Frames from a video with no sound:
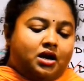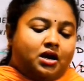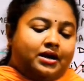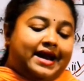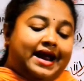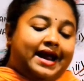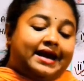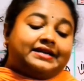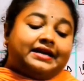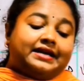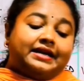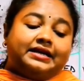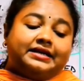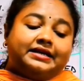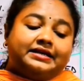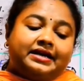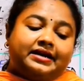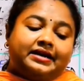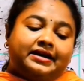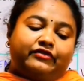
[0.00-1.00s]

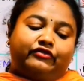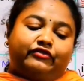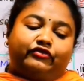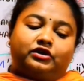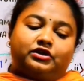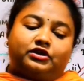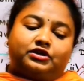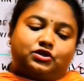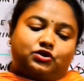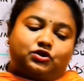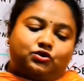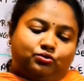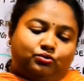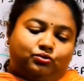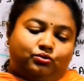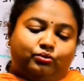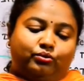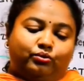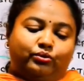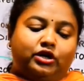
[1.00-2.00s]
natality refers
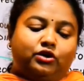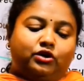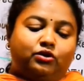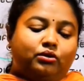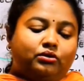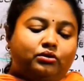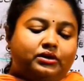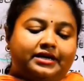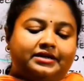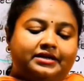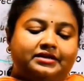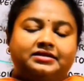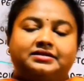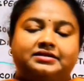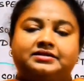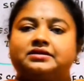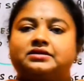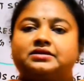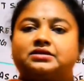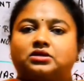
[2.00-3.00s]
to, we know that
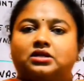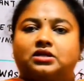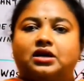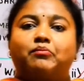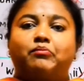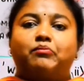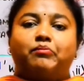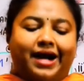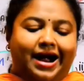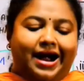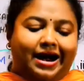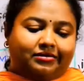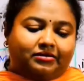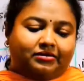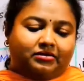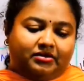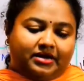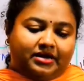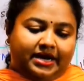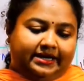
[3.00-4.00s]
this is the
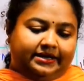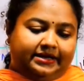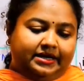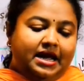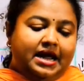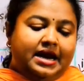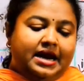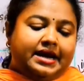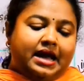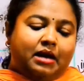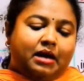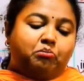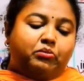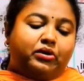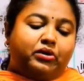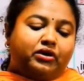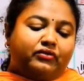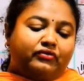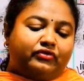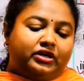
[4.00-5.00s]
birth rate,
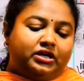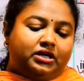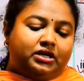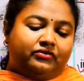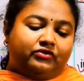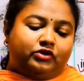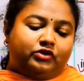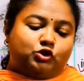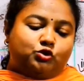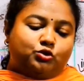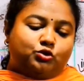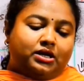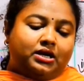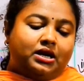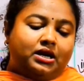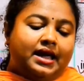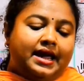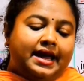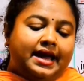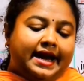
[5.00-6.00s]
number
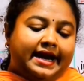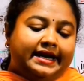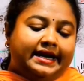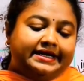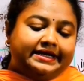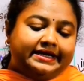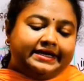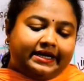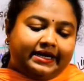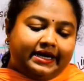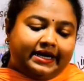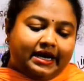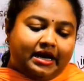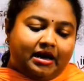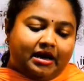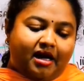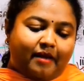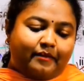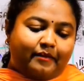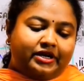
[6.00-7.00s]
individual entering
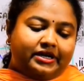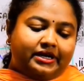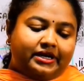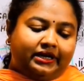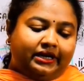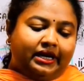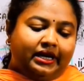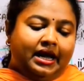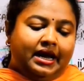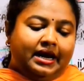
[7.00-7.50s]
a habitat,